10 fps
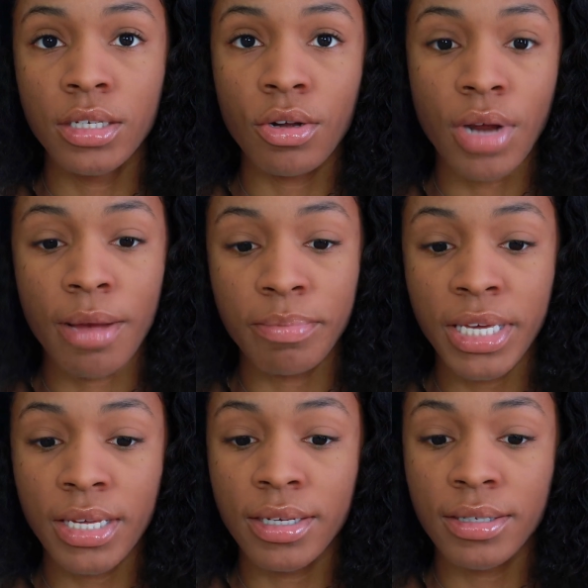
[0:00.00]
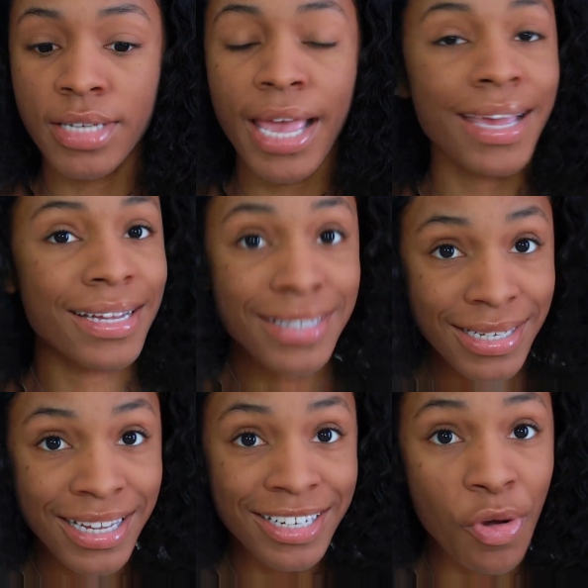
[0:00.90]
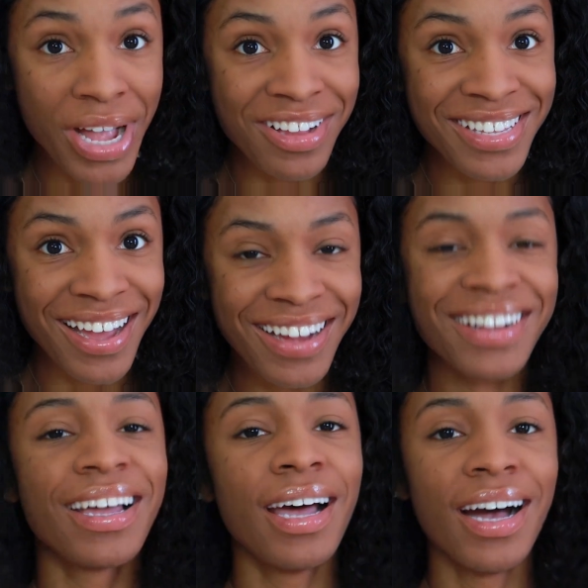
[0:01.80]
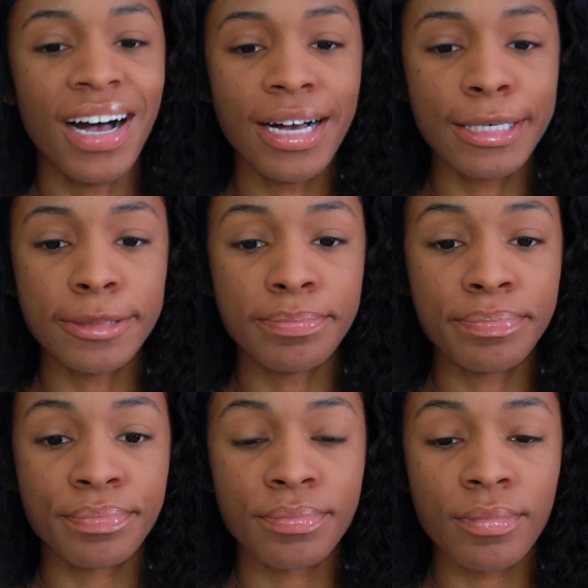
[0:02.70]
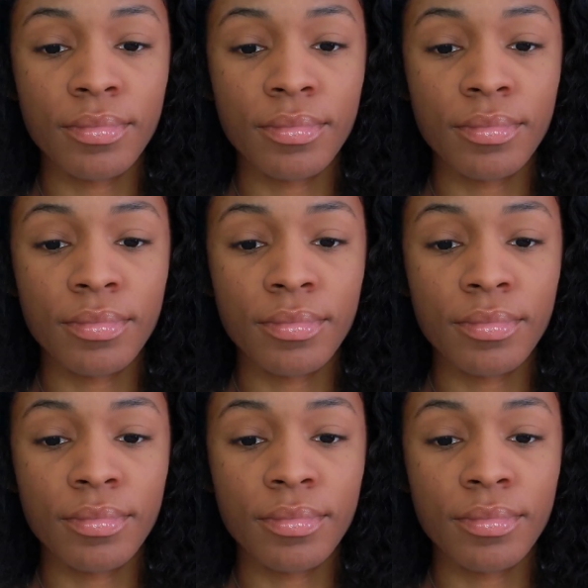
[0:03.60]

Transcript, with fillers: you know, not being tanned and going outside, um,